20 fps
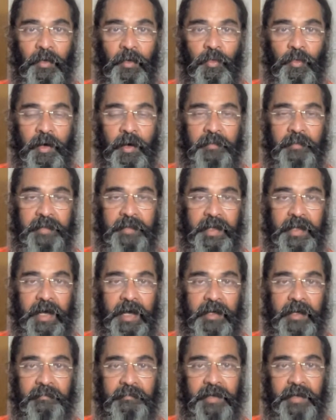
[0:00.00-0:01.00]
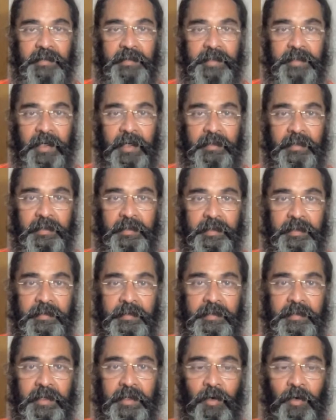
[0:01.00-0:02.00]
who are very advanced
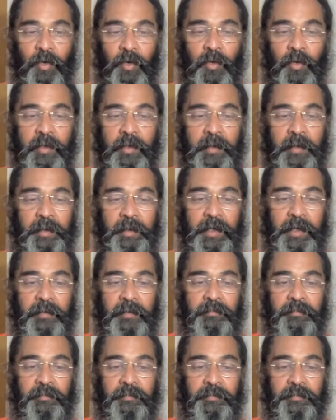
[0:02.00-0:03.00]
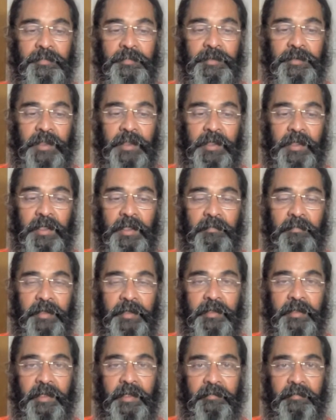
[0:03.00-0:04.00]
sadhakas, and all they become Sarira
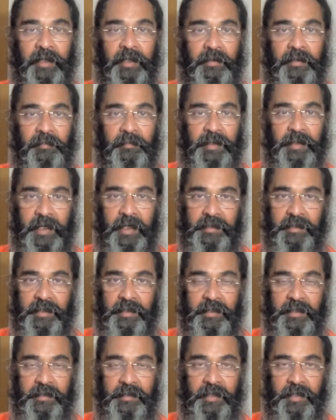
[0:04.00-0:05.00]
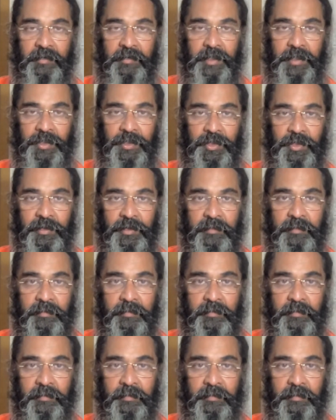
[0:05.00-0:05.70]
Vrittir Vratam, that stage they reach.